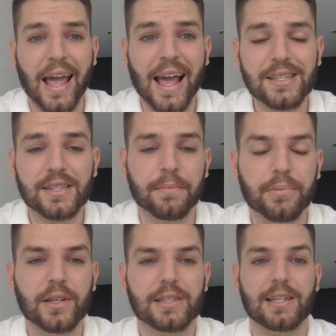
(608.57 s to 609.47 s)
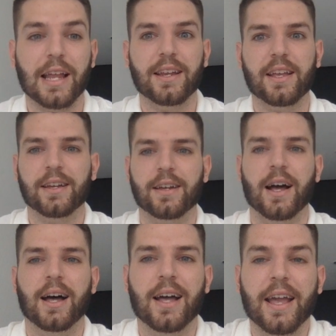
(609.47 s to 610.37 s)
as simple as sending
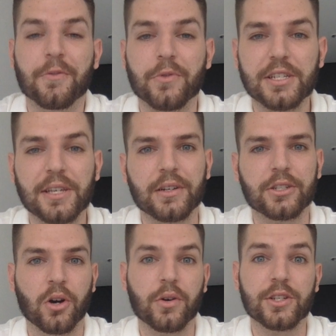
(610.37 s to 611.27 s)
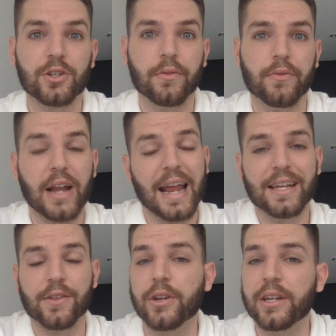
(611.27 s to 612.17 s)
and receiving tokens are for
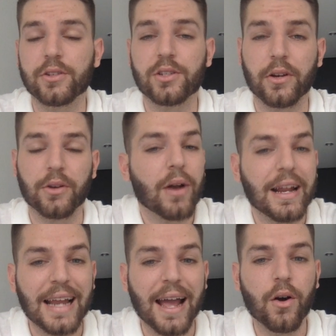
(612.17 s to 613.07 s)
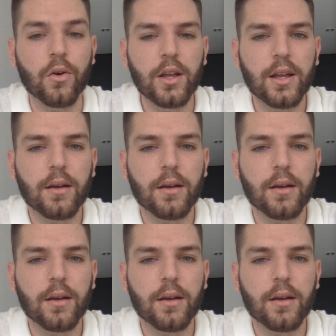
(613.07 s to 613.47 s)
any other EOS token right now,